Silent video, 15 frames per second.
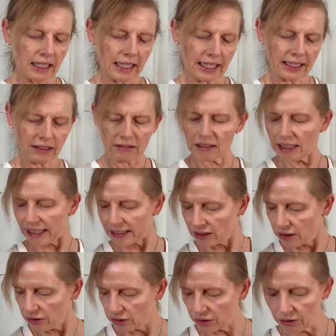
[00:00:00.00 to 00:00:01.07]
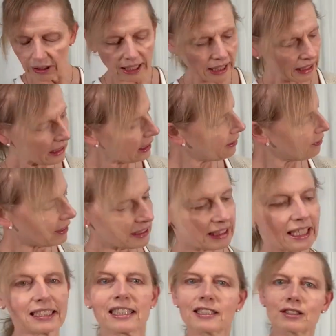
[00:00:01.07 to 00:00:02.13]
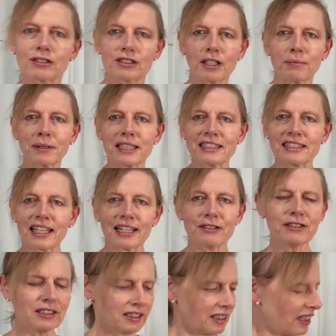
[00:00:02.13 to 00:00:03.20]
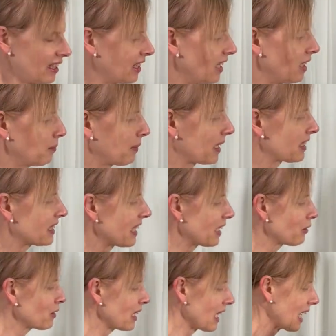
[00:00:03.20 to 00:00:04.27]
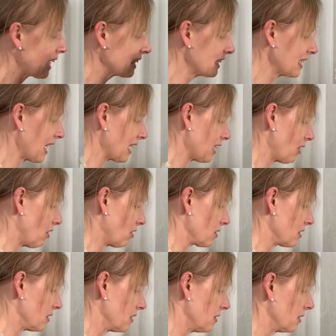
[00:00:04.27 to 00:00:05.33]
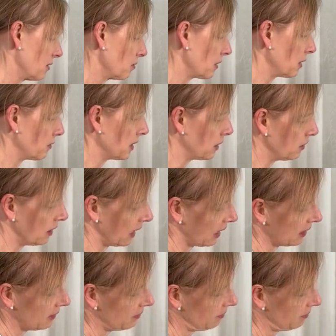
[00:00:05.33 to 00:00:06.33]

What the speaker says: I don't like to do that if I send it to somebody's house because they don't last that long when we do that.